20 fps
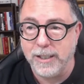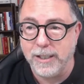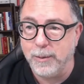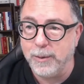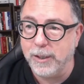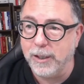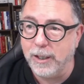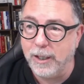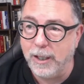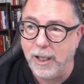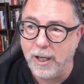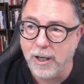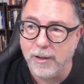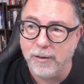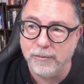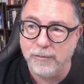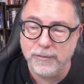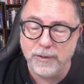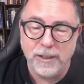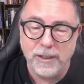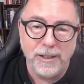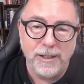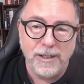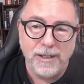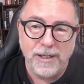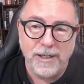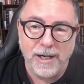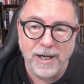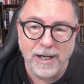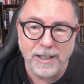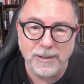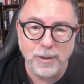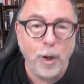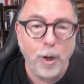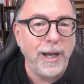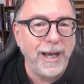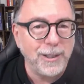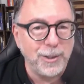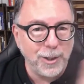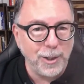I would love, uh, oh,
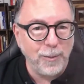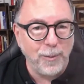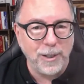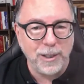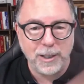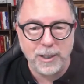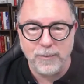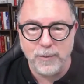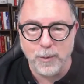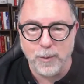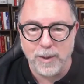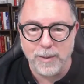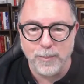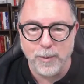actually, I want to give you one